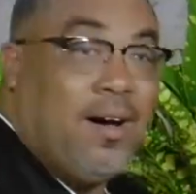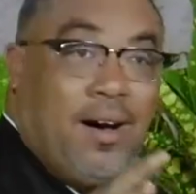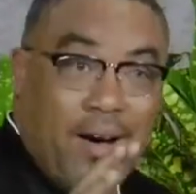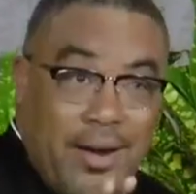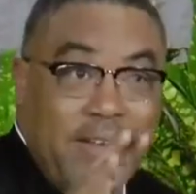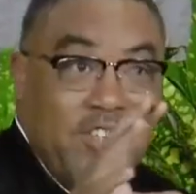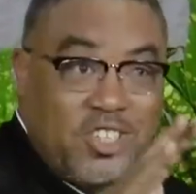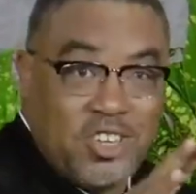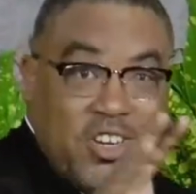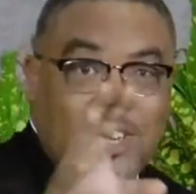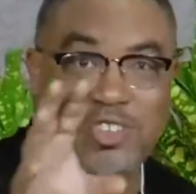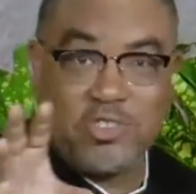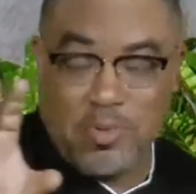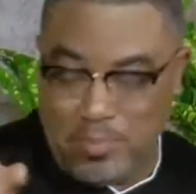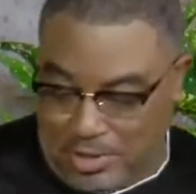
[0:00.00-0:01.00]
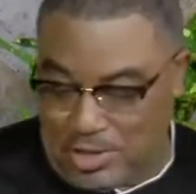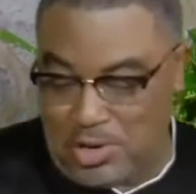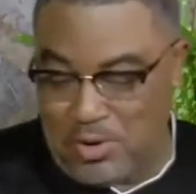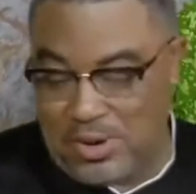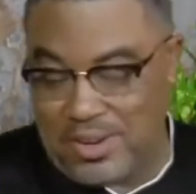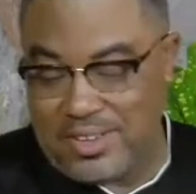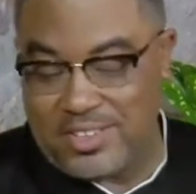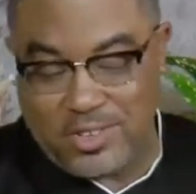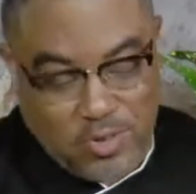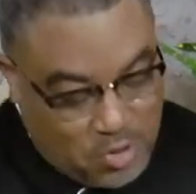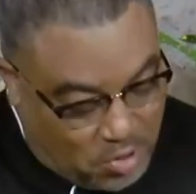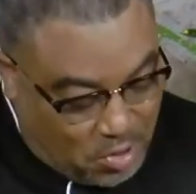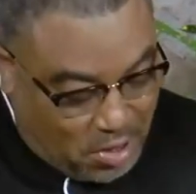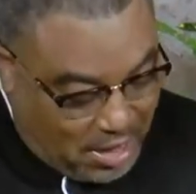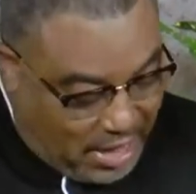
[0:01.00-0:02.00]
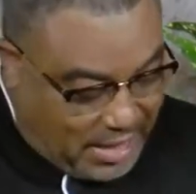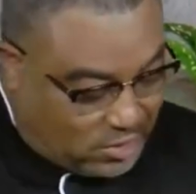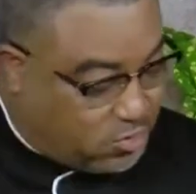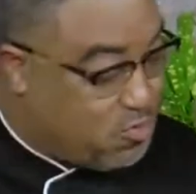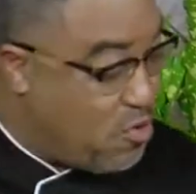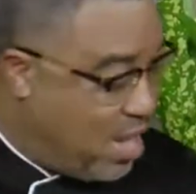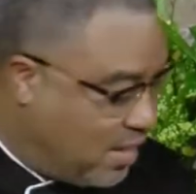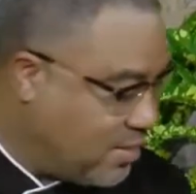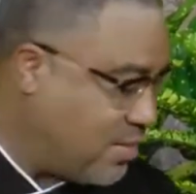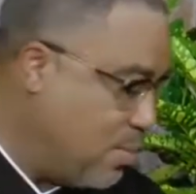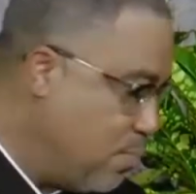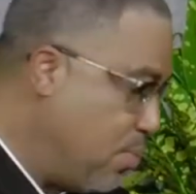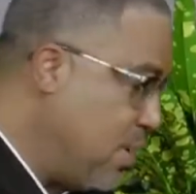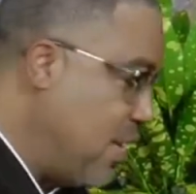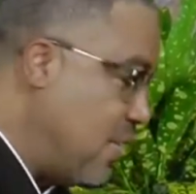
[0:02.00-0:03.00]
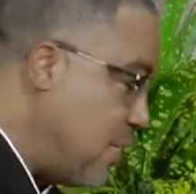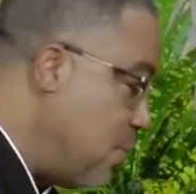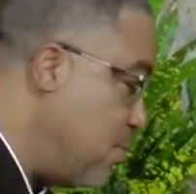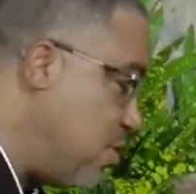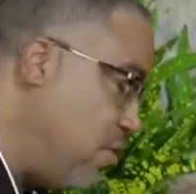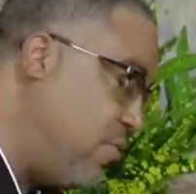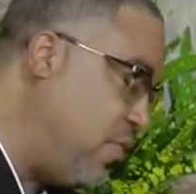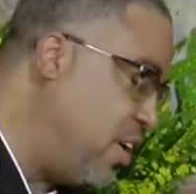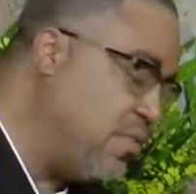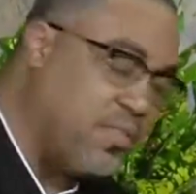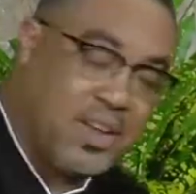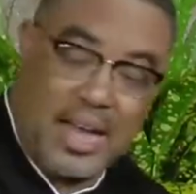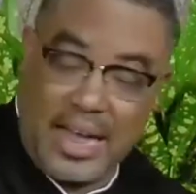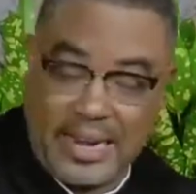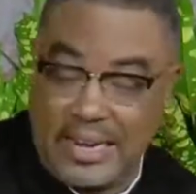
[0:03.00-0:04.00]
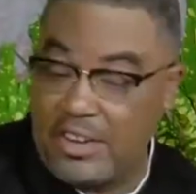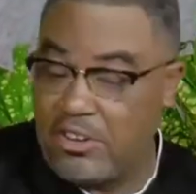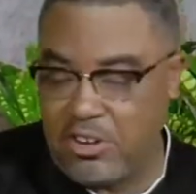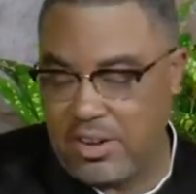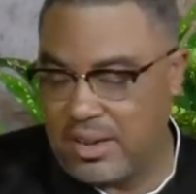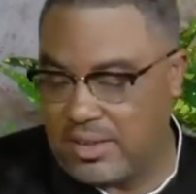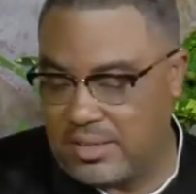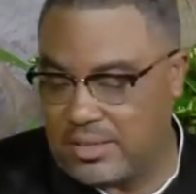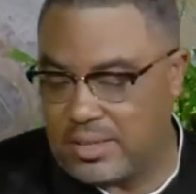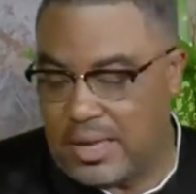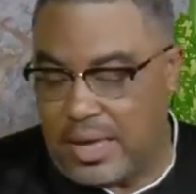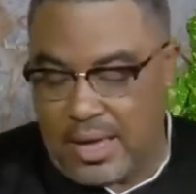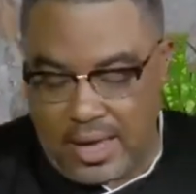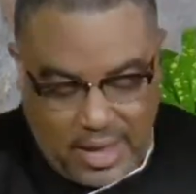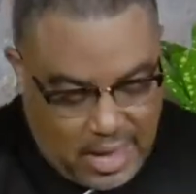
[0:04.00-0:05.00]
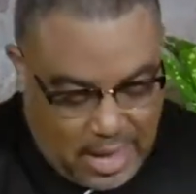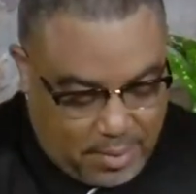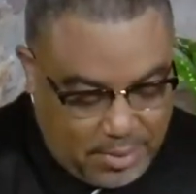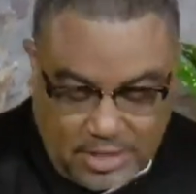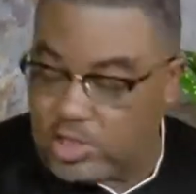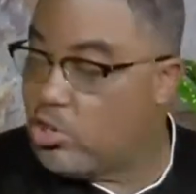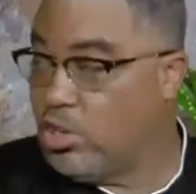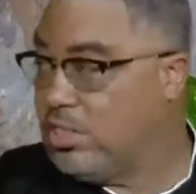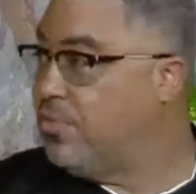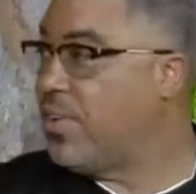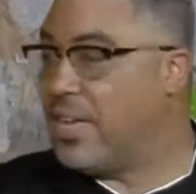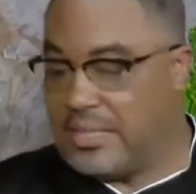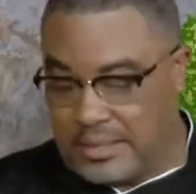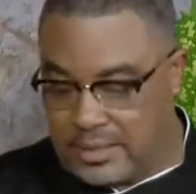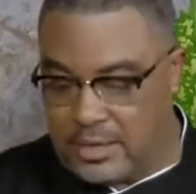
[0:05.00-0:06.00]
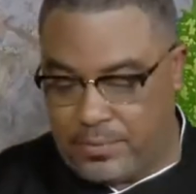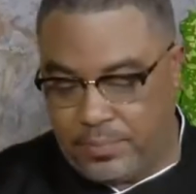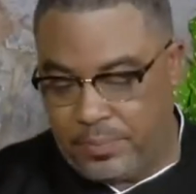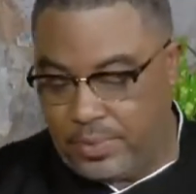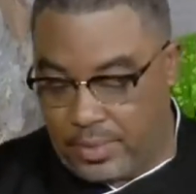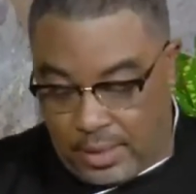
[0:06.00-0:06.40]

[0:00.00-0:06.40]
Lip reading: Honey jerk shrimp skewer. So it's real simple in terms of flavor and ingredients. It sounds fancy.